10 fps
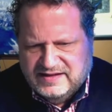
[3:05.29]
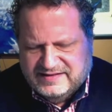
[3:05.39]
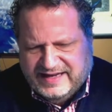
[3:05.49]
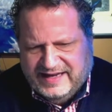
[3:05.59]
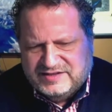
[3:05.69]

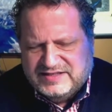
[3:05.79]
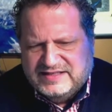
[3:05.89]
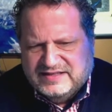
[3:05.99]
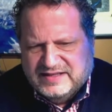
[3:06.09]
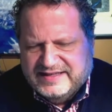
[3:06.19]
They actually
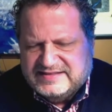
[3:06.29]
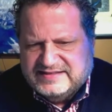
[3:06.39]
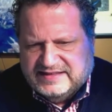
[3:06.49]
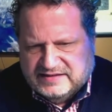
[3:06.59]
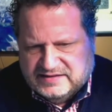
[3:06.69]

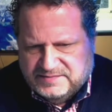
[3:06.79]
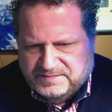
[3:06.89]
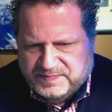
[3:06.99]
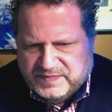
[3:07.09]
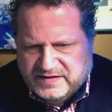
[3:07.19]
listen.
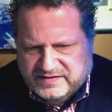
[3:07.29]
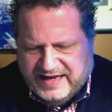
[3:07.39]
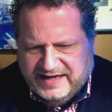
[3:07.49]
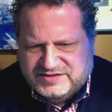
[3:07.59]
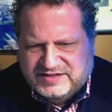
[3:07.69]
They
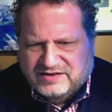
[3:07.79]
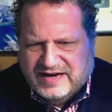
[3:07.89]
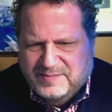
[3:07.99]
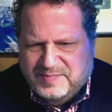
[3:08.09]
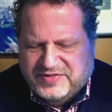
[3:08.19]
actually are
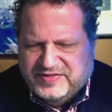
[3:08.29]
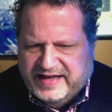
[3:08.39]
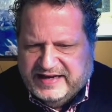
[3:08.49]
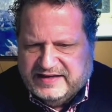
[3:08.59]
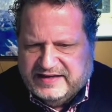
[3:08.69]

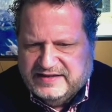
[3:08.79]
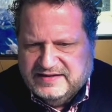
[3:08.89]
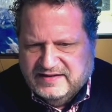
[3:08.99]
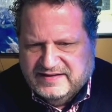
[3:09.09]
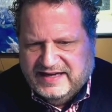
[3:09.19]
empathetic.
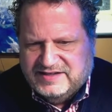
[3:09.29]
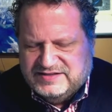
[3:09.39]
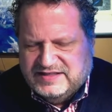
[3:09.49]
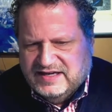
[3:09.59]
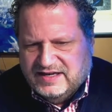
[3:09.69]
They
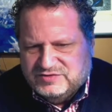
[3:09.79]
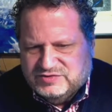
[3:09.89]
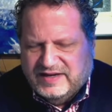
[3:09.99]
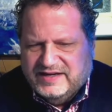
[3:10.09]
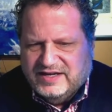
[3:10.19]
actually
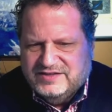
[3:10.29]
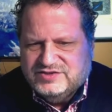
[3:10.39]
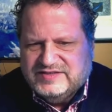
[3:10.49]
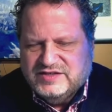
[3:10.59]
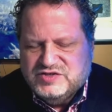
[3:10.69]
try to
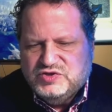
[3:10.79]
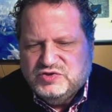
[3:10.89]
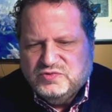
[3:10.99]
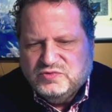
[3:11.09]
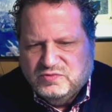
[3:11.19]
understand
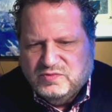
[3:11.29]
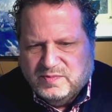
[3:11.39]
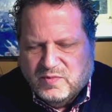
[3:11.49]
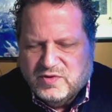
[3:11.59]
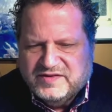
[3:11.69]
you
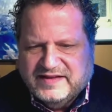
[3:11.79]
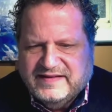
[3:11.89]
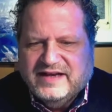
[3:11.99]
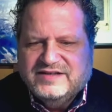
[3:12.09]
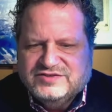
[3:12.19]
more than
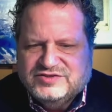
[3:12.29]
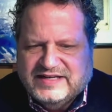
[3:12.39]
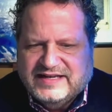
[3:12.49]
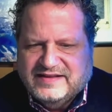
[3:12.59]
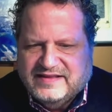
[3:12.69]
they
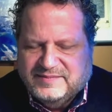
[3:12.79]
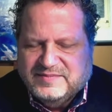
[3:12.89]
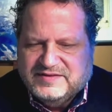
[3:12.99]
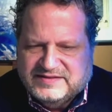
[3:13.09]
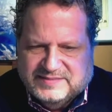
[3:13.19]
understand
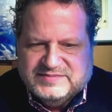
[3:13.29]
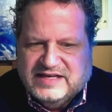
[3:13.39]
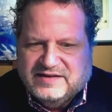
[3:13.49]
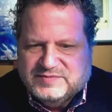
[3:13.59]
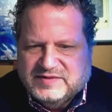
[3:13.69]

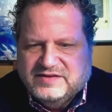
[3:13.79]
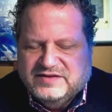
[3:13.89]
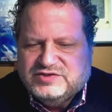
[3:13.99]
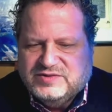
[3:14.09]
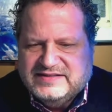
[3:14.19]
themselves. They're
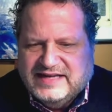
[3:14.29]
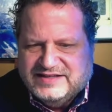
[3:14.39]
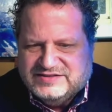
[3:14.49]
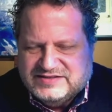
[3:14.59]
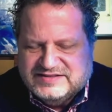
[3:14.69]
trying to
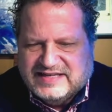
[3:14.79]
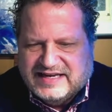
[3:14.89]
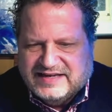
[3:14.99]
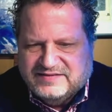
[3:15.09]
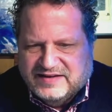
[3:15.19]
actually
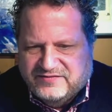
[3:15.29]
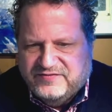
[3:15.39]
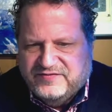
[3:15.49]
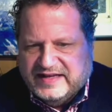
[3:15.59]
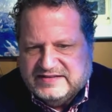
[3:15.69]
decide
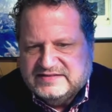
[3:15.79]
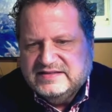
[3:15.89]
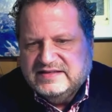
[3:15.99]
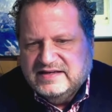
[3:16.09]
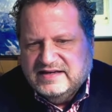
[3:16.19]
fit.
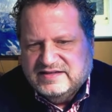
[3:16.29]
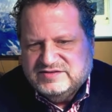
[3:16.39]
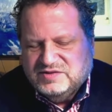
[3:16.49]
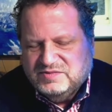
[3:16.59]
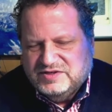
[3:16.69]
And so
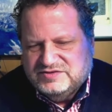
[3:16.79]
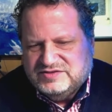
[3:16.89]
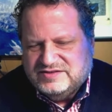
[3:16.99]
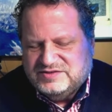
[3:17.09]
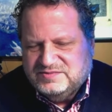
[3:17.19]
what you start
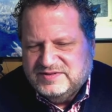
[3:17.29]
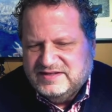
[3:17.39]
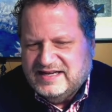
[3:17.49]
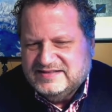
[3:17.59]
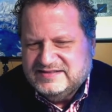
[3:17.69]
to
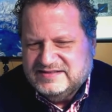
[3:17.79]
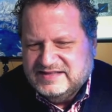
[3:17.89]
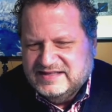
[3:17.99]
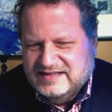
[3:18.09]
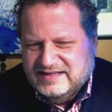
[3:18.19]
realize is
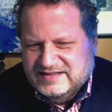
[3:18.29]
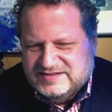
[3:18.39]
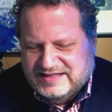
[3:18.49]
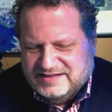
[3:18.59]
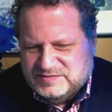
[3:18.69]

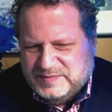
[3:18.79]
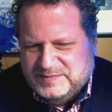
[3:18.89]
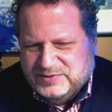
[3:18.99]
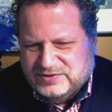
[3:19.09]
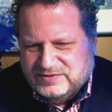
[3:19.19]
salespeople
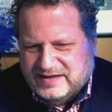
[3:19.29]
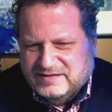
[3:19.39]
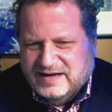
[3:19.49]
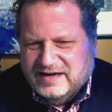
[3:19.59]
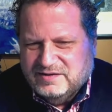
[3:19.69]

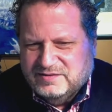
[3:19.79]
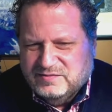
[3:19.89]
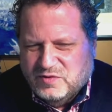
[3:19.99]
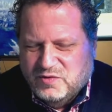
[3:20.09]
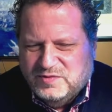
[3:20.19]
are
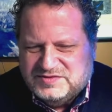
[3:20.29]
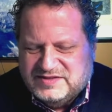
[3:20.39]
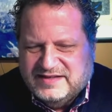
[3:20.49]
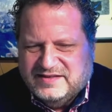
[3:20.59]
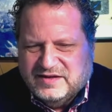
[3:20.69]
almost like
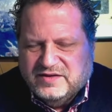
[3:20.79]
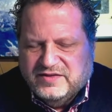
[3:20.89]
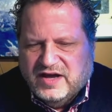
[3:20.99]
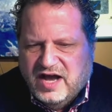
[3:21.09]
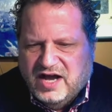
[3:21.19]
the
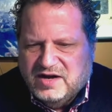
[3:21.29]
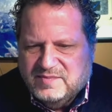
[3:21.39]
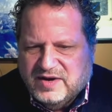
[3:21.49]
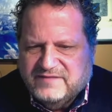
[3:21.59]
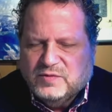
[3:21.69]
hub of
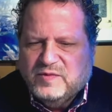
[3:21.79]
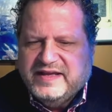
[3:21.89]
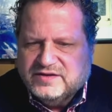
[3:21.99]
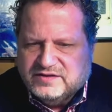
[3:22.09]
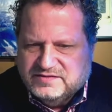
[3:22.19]
the
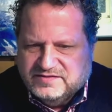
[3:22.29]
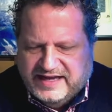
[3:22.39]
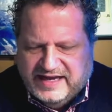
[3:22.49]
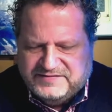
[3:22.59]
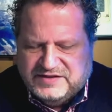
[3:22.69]
wheel. They
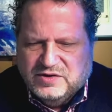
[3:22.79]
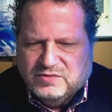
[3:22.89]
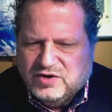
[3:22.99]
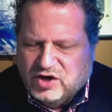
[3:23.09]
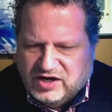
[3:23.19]
have to know
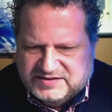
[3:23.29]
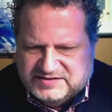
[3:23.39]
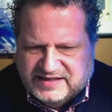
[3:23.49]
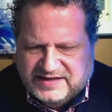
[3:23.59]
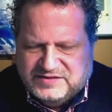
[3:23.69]
cost. They
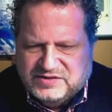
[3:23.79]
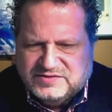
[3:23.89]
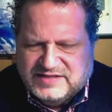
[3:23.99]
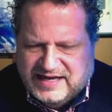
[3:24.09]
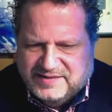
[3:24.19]
have to know
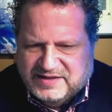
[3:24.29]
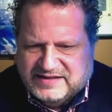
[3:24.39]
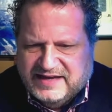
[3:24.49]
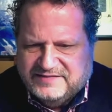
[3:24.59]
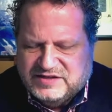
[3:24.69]
timing. They
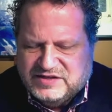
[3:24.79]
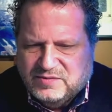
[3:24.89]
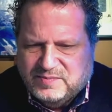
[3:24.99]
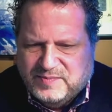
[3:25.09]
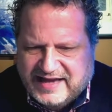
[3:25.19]
have to know
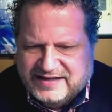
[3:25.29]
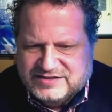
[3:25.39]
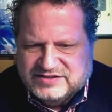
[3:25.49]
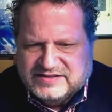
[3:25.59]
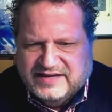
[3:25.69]

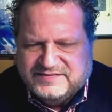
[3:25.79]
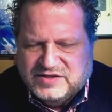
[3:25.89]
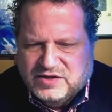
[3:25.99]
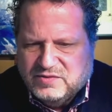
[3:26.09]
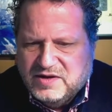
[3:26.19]
packaging. They have to
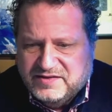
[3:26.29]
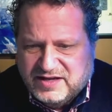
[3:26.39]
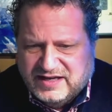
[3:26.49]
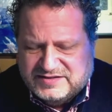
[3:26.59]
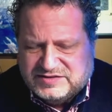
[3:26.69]
know the
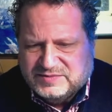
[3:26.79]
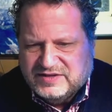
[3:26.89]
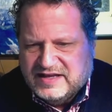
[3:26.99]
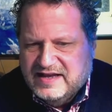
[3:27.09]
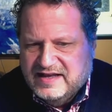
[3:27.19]

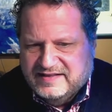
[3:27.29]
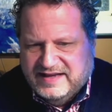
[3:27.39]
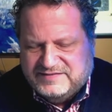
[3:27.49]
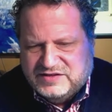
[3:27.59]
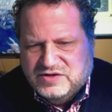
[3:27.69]
customer. They
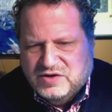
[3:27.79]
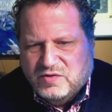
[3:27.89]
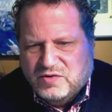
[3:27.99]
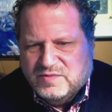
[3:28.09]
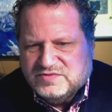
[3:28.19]
have to know
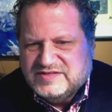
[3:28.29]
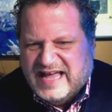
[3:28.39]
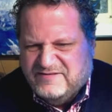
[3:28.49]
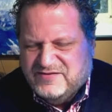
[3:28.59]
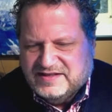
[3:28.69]
almost
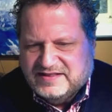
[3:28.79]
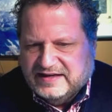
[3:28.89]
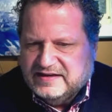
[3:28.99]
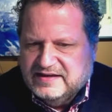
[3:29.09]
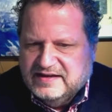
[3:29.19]
everything.